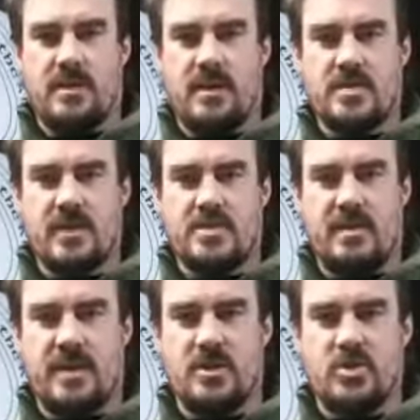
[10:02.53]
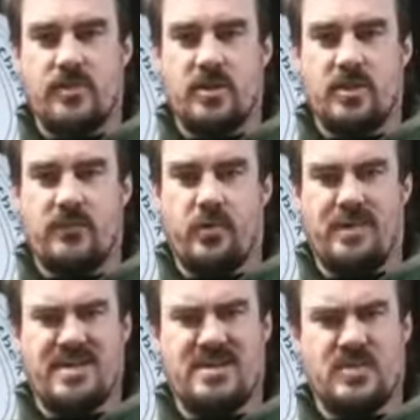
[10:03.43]
switchback that you've been looking for because
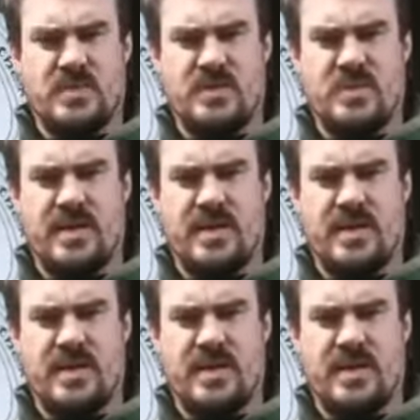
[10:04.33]
it's really sweet.